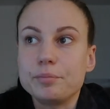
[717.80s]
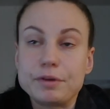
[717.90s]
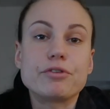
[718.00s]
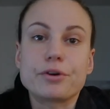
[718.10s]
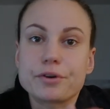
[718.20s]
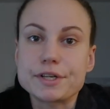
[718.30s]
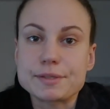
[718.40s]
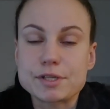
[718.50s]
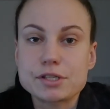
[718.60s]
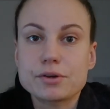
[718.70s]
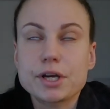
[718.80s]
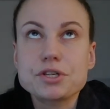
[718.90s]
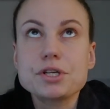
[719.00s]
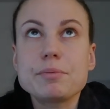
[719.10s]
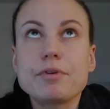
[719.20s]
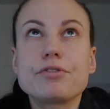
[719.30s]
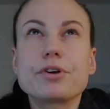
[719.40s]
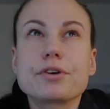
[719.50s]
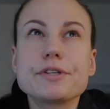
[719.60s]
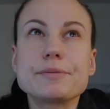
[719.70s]
before Christmas. So actually
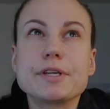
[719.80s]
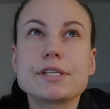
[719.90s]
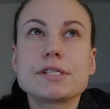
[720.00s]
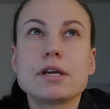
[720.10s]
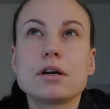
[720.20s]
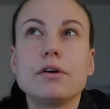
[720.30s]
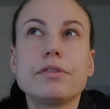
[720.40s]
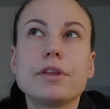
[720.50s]
before Christmas, on